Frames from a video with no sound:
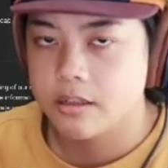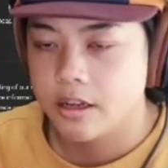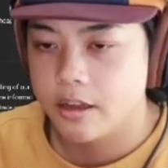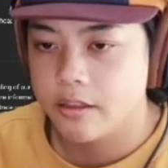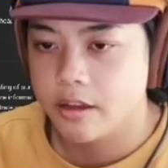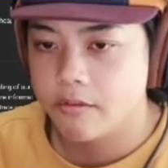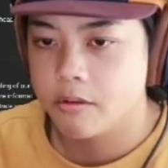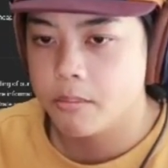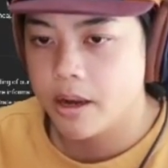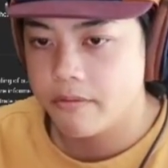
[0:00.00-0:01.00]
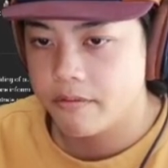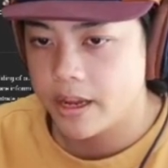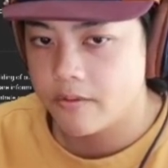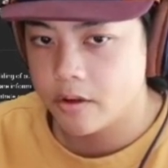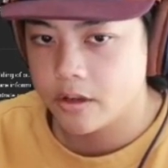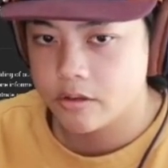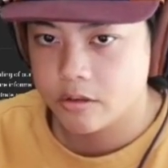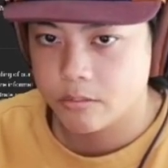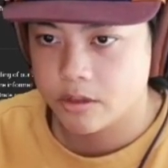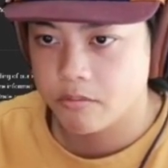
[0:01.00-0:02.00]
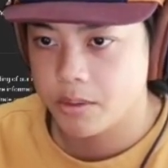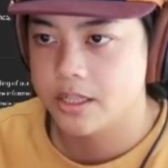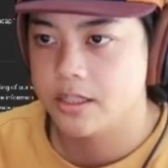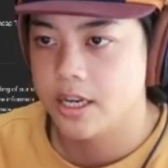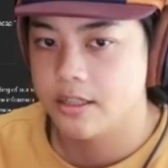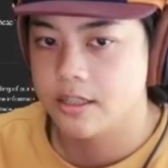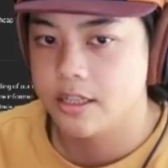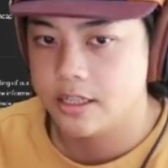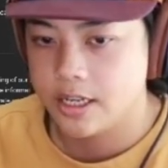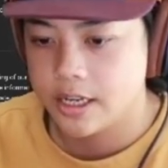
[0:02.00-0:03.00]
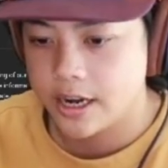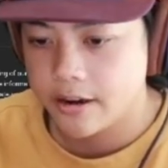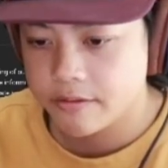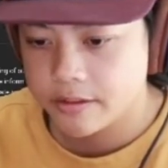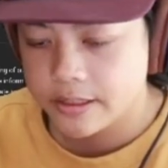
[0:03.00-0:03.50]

I think, for my favor in terms of best tasting decaf.